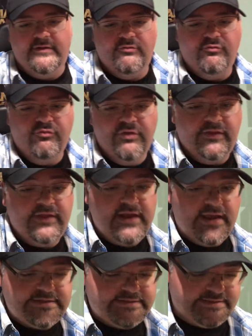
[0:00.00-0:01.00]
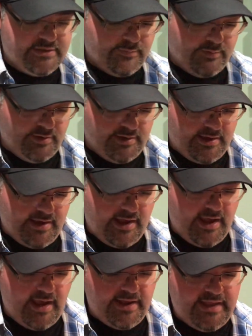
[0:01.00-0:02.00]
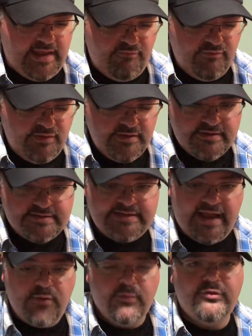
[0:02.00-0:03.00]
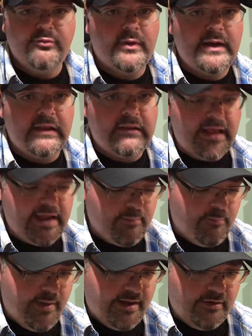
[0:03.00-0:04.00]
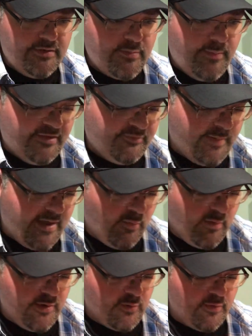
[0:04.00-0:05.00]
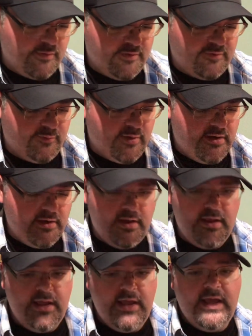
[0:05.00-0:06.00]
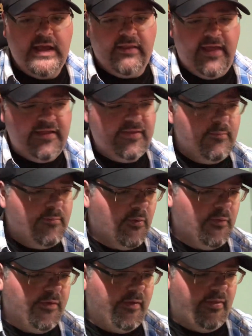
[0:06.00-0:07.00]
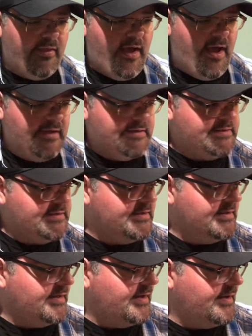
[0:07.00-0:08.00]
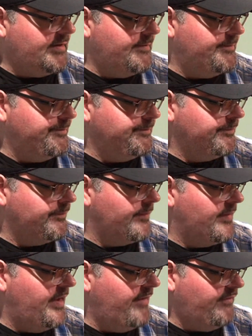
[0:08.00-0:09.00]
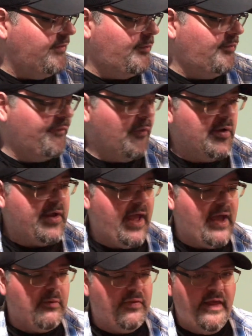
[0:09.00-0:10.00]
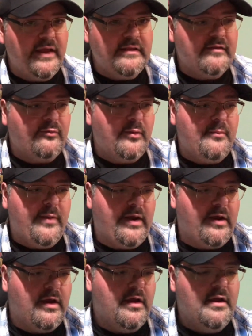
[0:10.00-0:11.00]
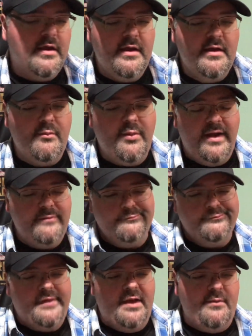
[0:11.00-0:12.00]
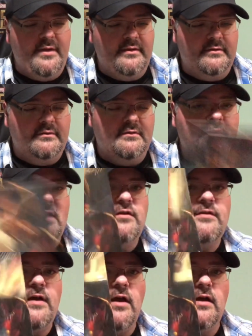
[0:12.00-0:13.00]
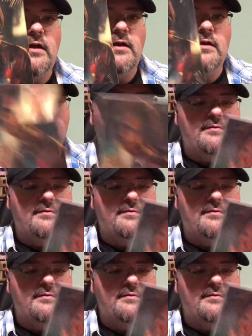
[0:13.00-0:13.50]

Really nice steel book. Uh, can't really decide which one I like better, the Best Buy one or this one. Like them both a lot. Um, if this was 4K, I would like this one better. But, I mean, here's the art cards.